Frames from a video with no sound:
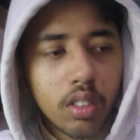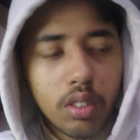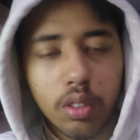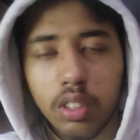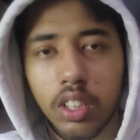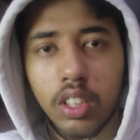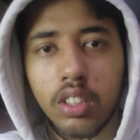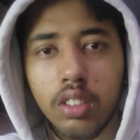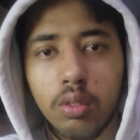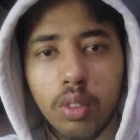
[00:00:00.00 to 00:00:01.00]
So the
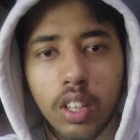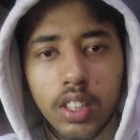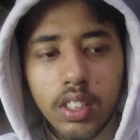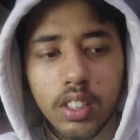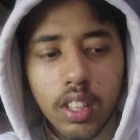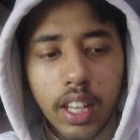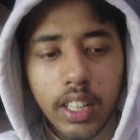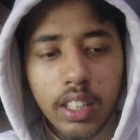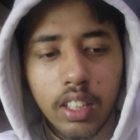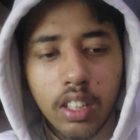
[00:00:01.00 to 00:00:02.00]
intern was
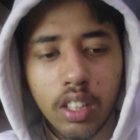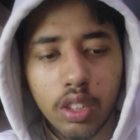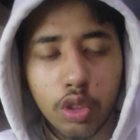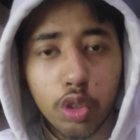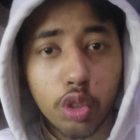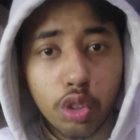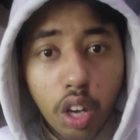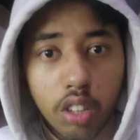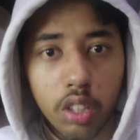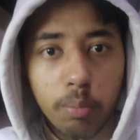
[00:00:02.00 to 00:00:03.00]
so
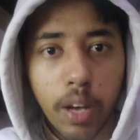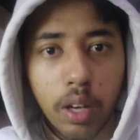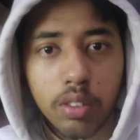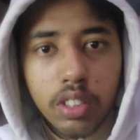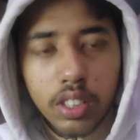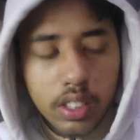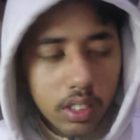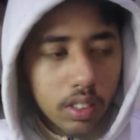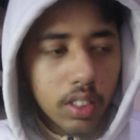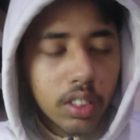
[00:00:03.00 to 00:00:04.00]
shocked about this
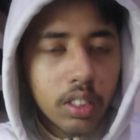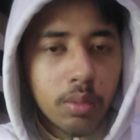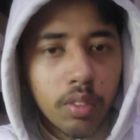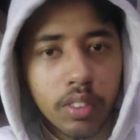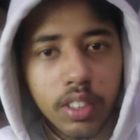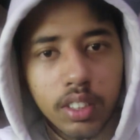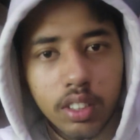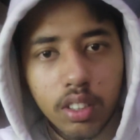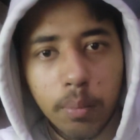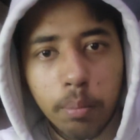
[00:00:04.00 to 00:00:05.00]
system of
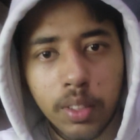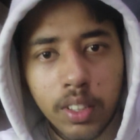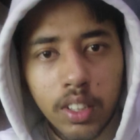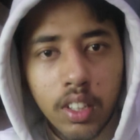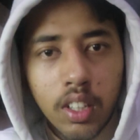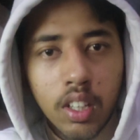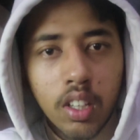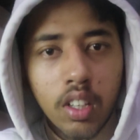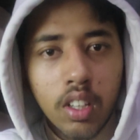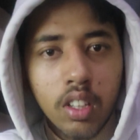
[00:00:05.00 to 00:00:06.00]
this company,
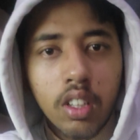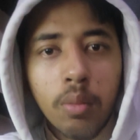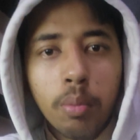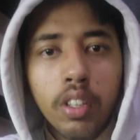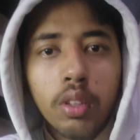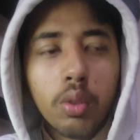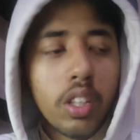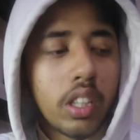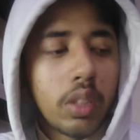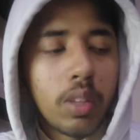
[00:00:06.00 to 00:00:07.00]
the company
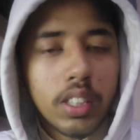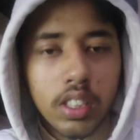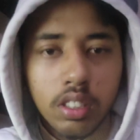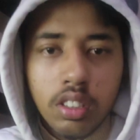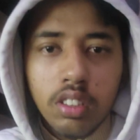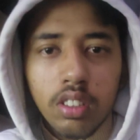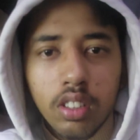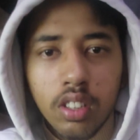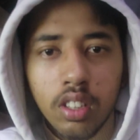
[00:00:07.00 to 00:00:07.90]
where he was interned.